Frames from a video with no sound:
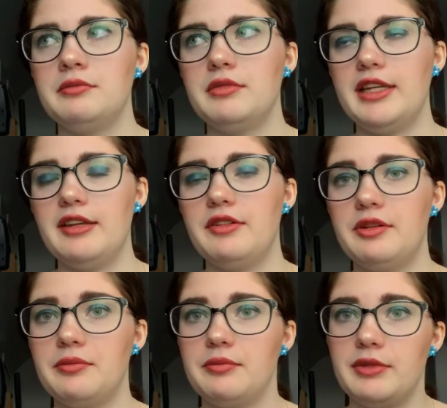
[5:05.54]
gave
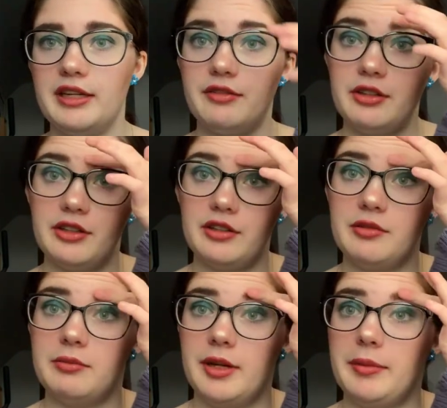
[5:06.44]
him, gave her,
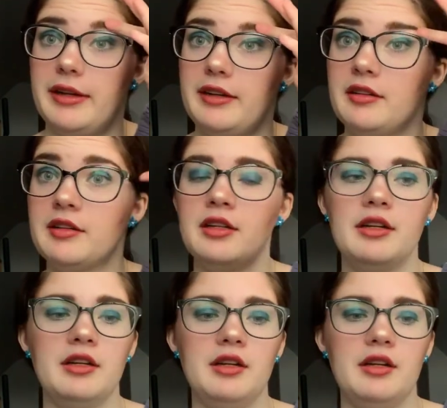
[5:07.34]
my bad.
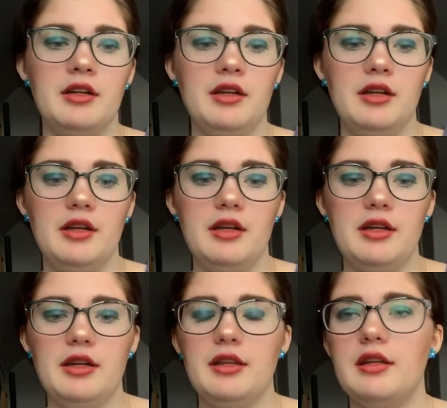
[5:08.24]

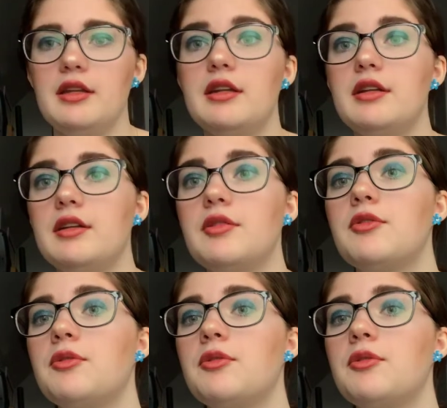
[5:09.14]
And then